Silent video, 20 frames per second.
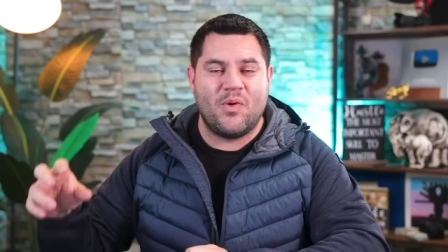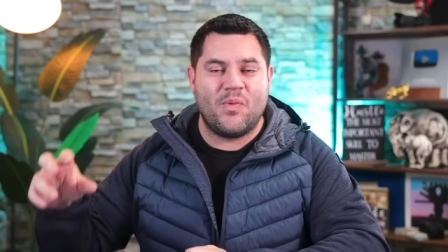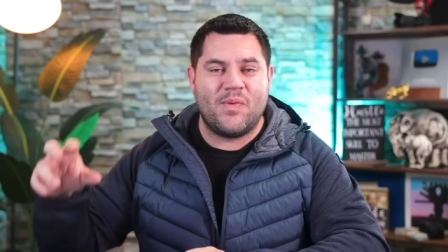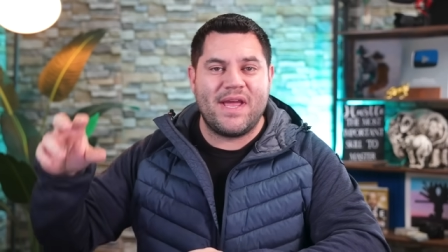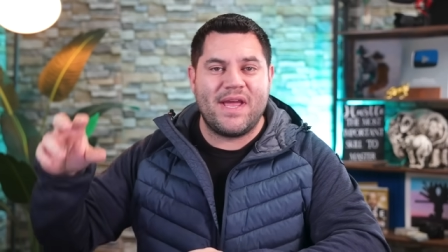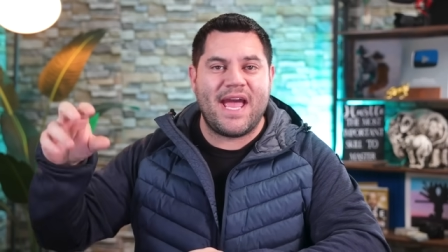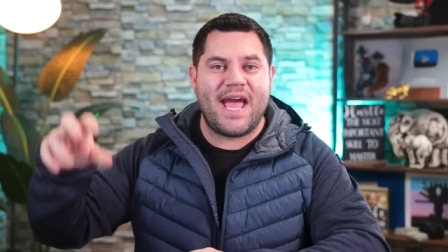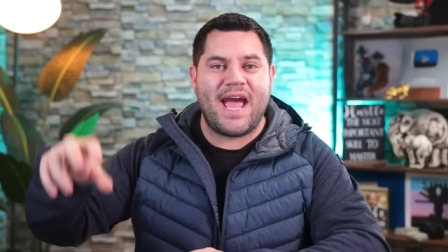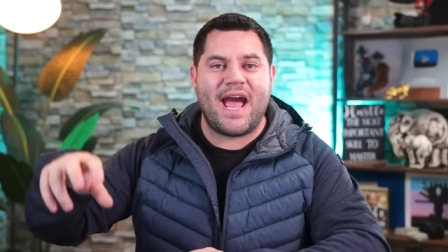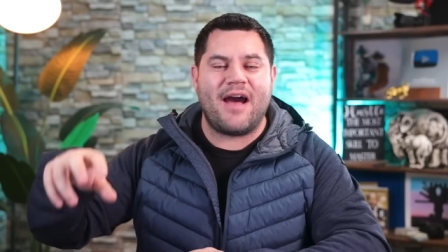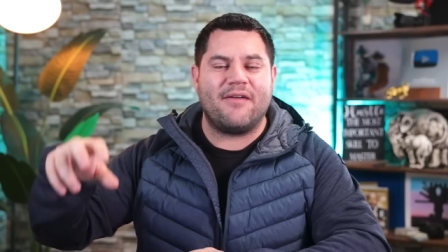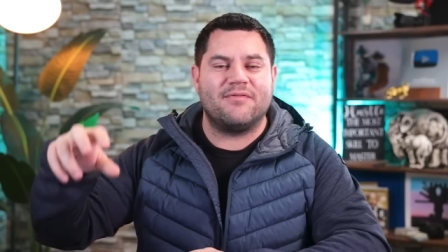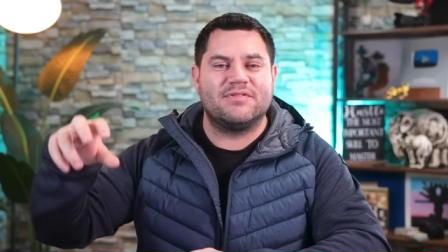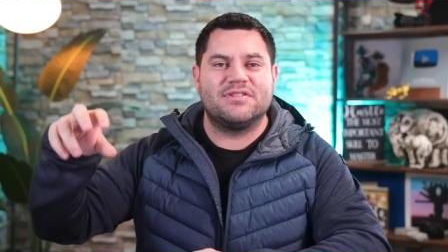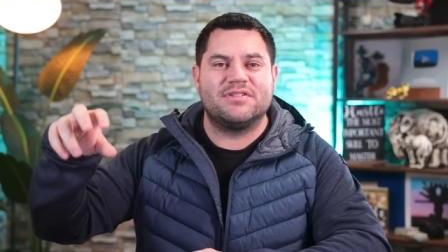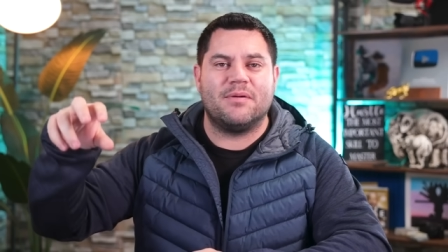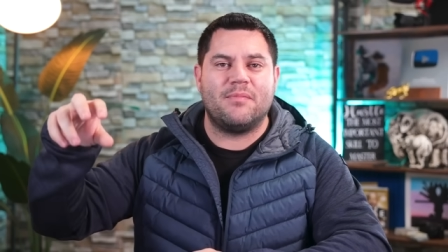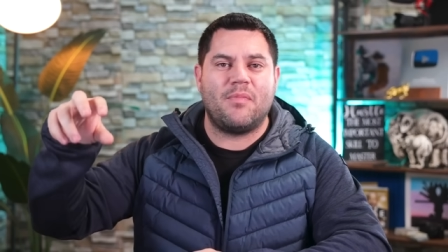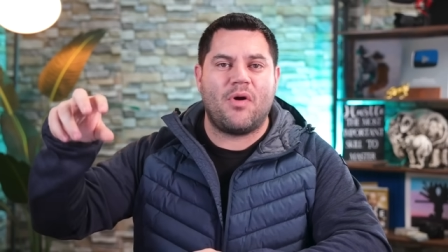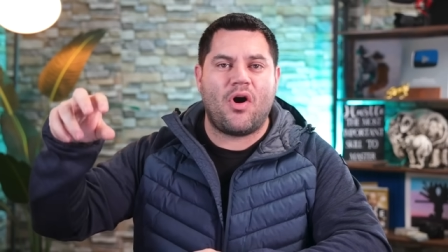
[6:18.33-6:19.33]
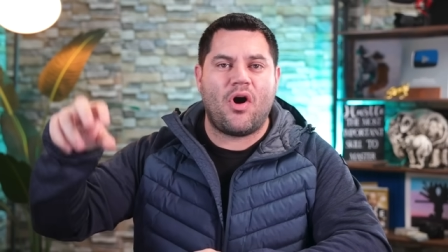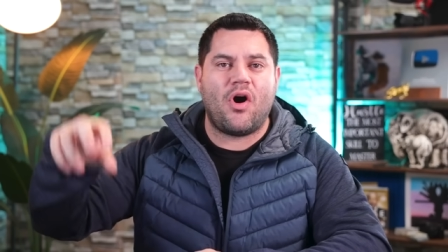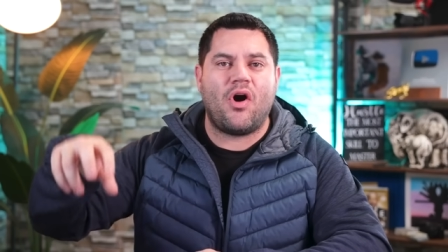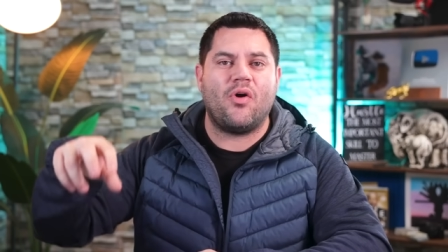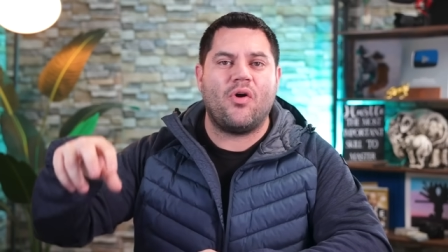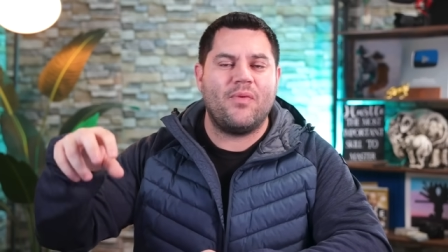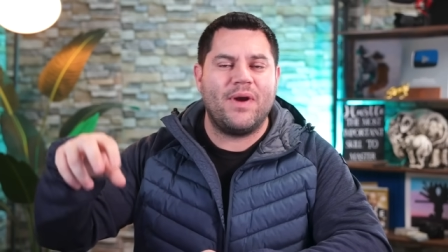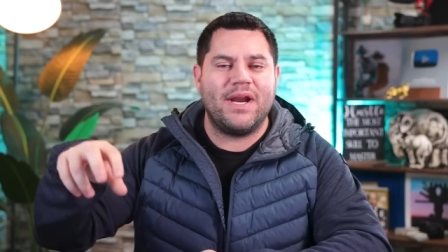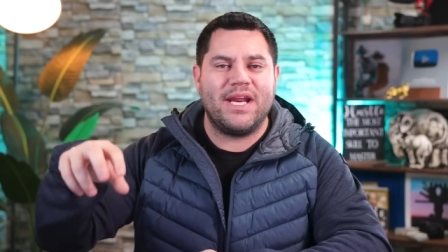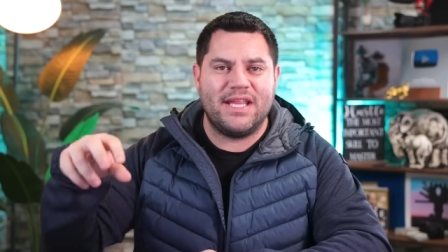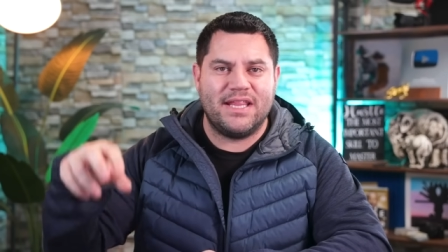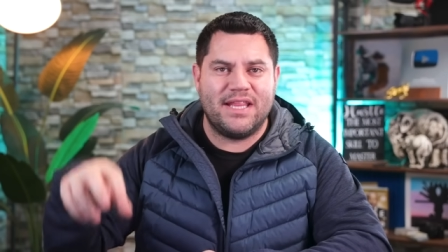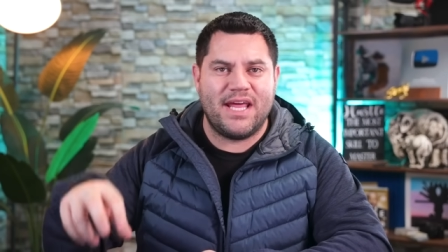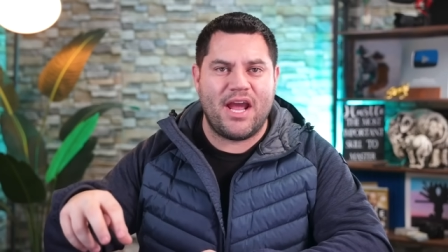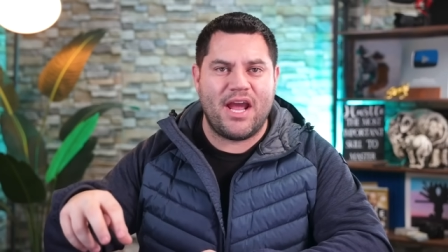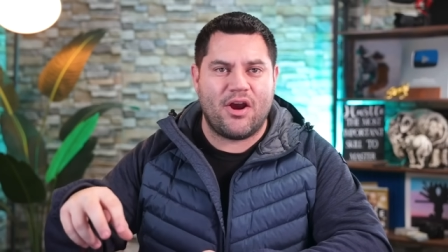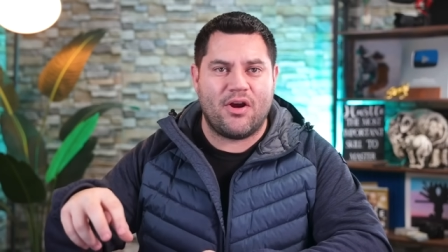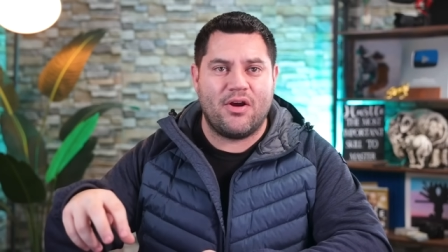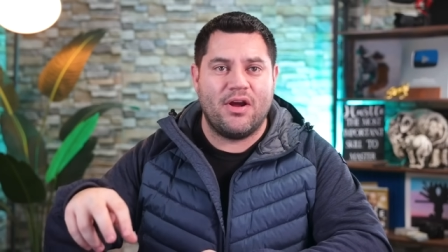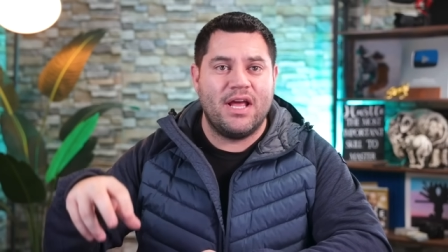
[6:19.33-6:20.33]
we have some already
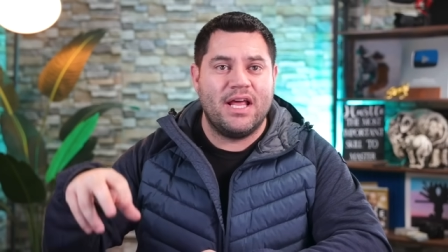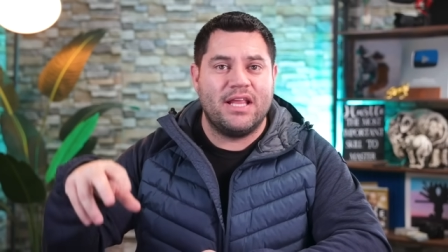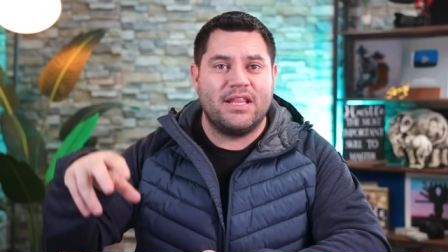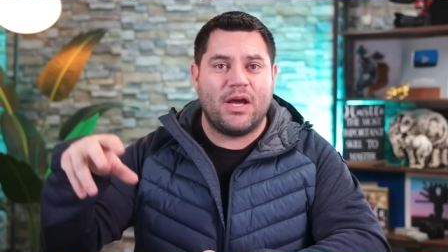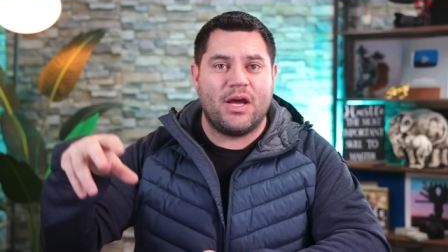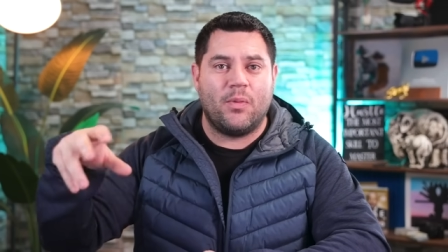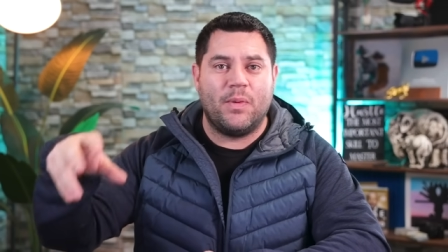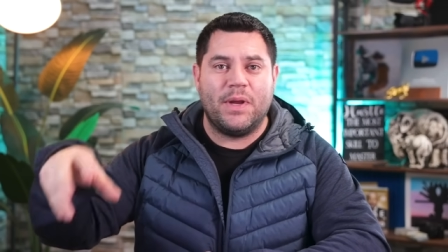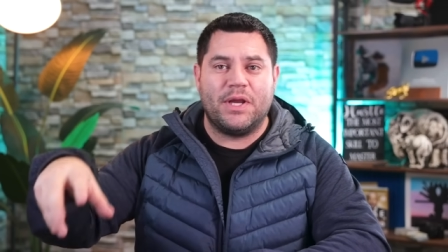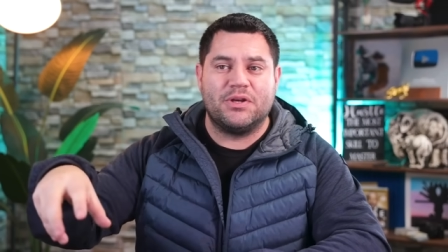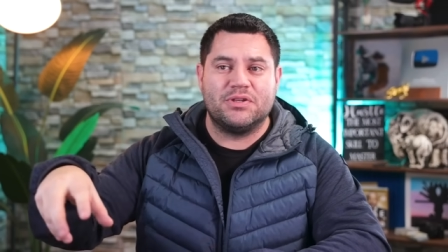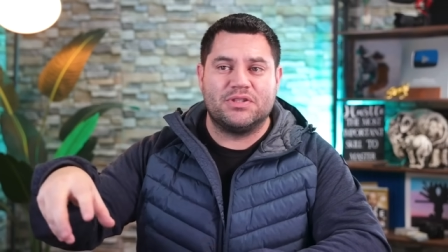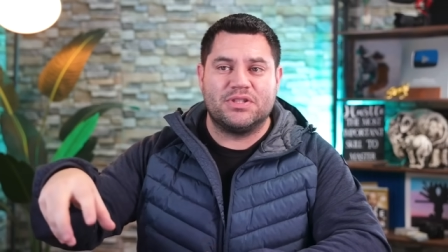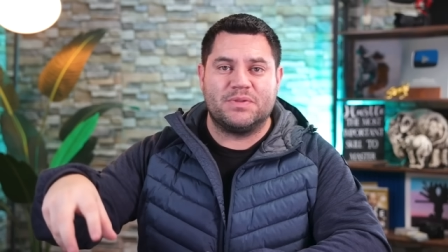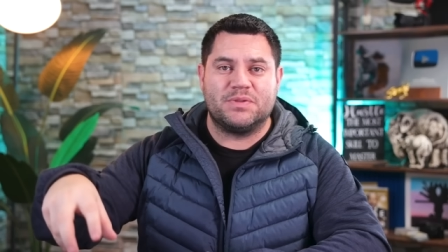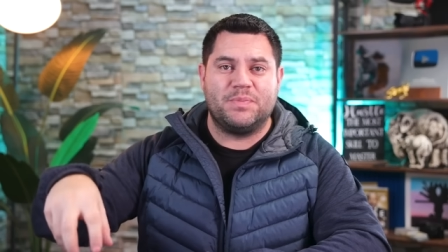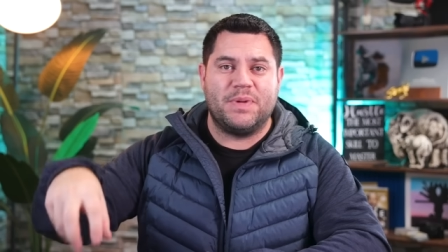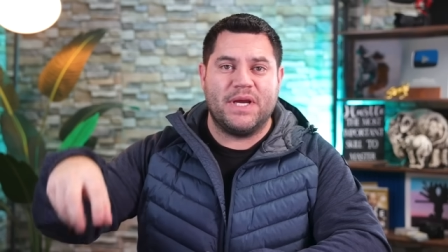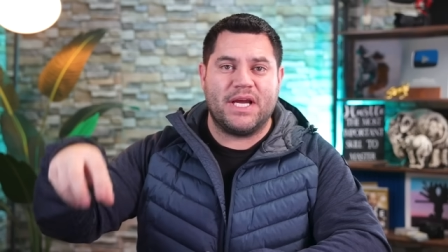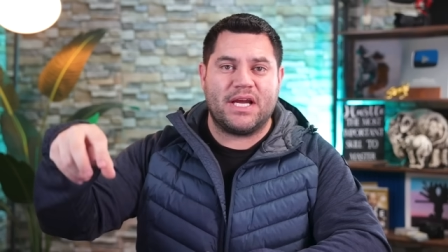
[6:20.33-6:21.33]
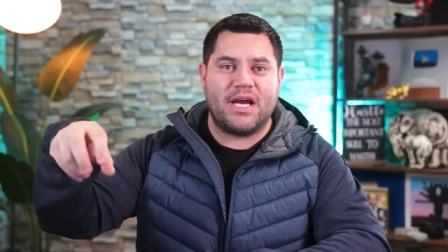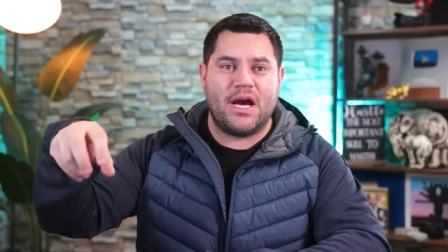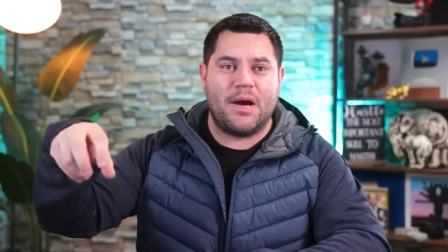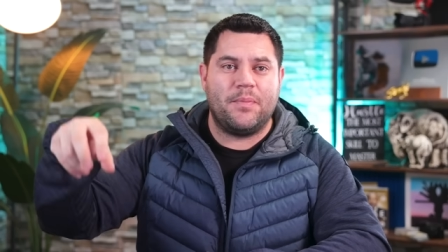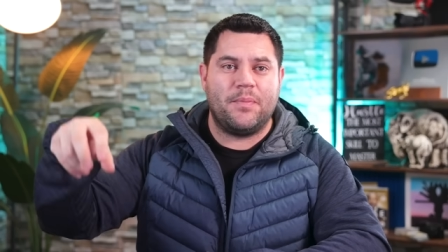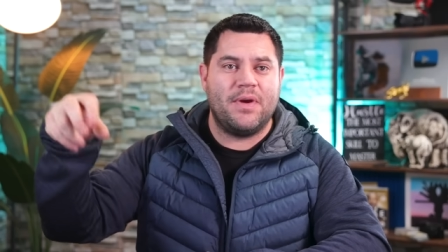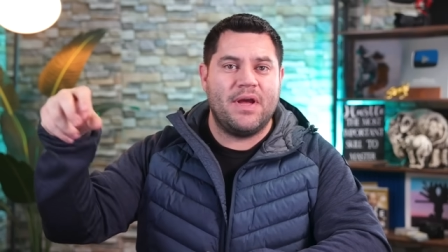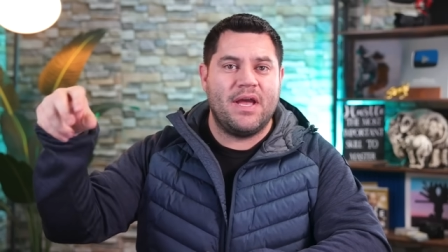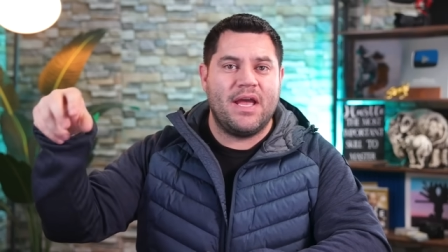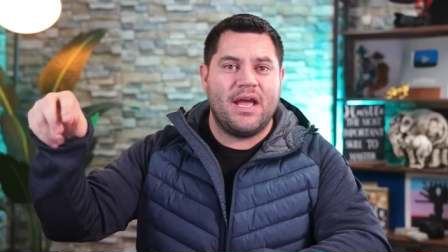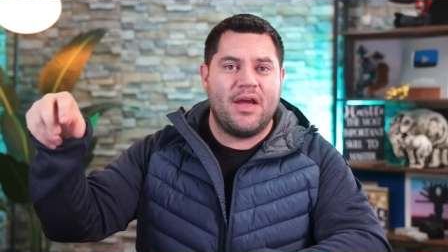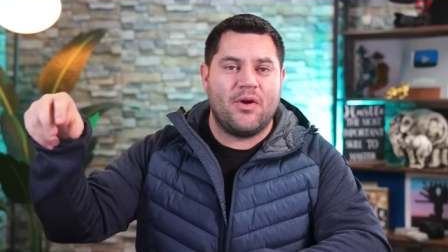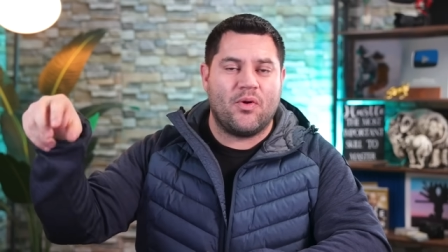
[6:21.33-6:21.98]
there that we could just pick up,